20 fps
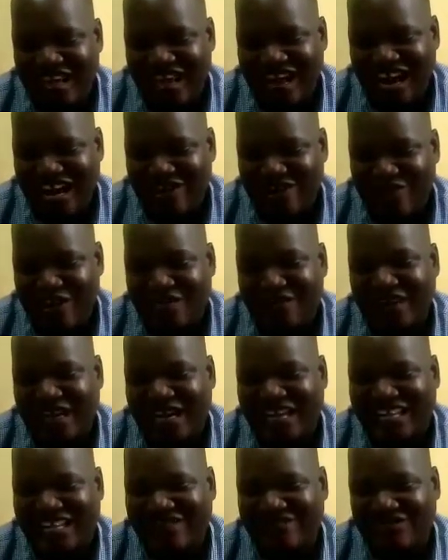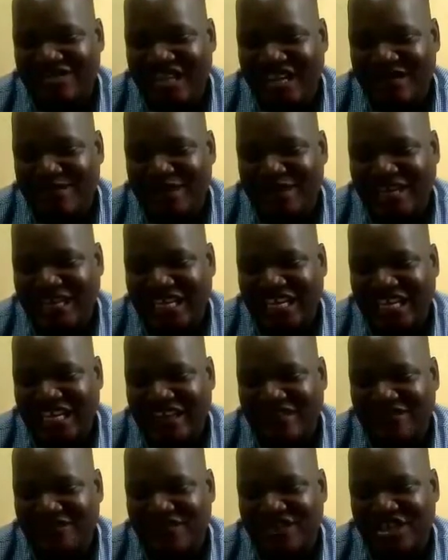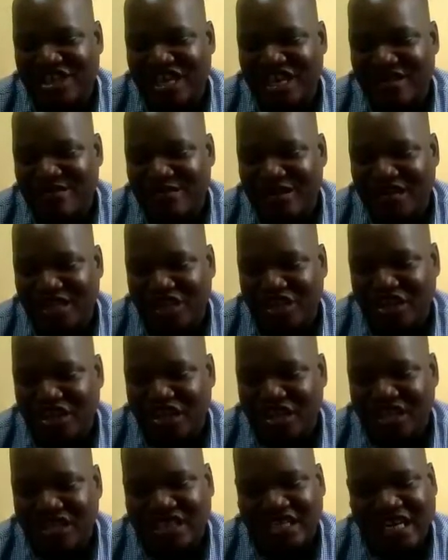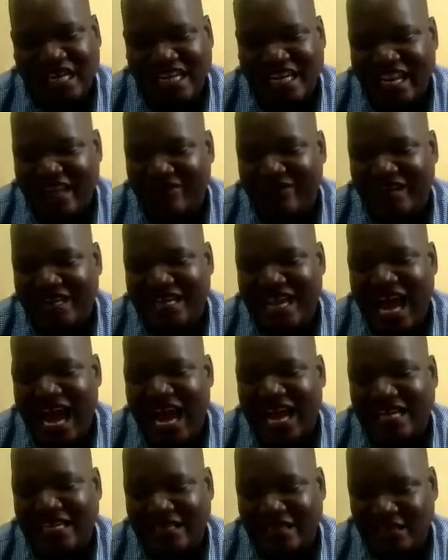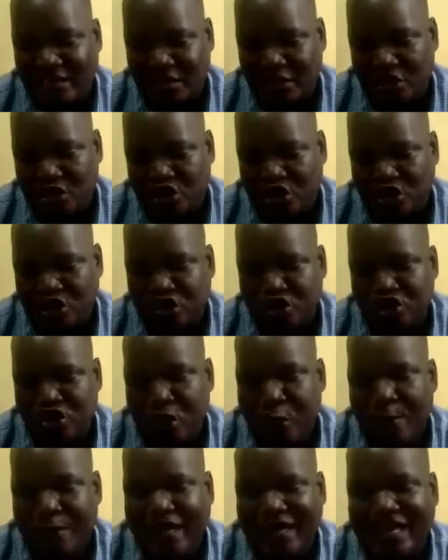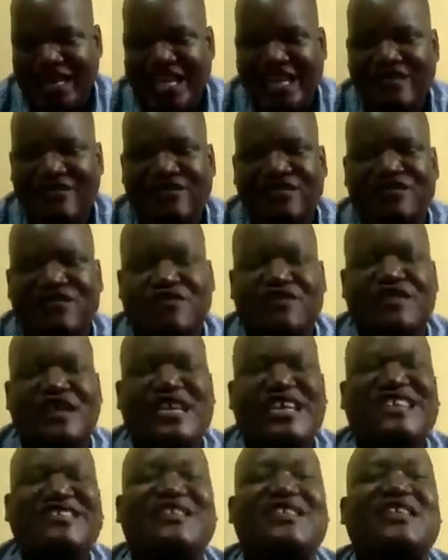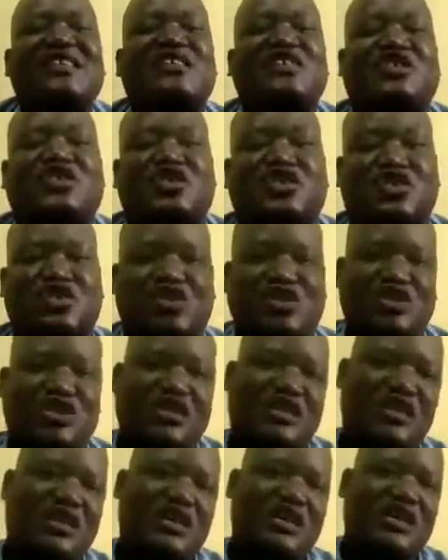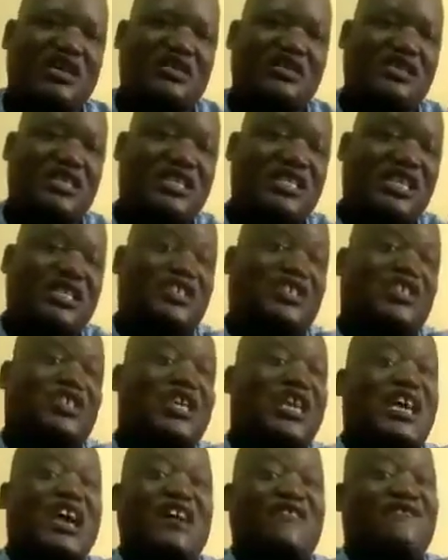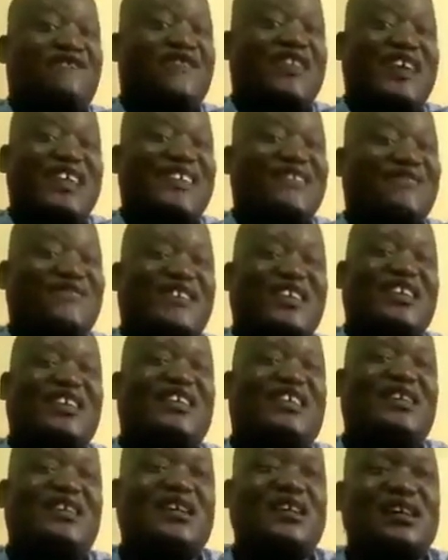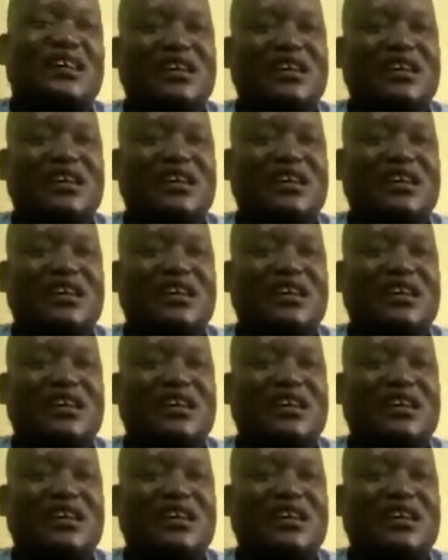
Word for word: And whoever lives and believes in me shall never die. Do you believe in this? Jesus is saying a very, very